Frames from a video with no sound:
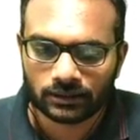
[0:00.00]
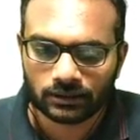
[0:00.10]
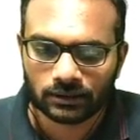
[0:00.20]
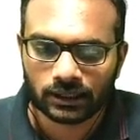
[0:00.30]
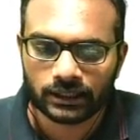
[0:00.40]

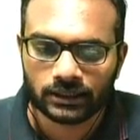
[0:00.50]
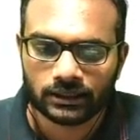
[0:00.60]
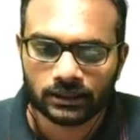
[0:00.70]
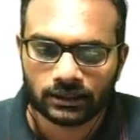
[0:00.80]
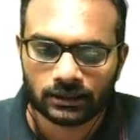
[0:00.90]
Right.
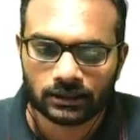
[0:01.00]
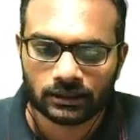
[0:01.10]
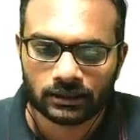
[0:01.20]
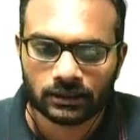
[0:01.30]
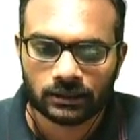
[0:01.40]

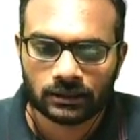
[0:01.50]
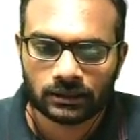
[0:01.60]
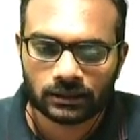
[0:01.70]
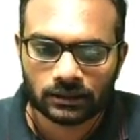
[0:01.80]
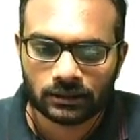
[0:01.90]

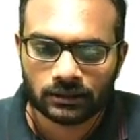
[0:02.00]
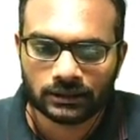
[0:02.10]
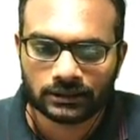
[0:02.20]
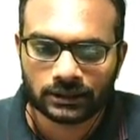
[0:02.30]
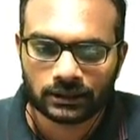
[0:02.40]
This thing.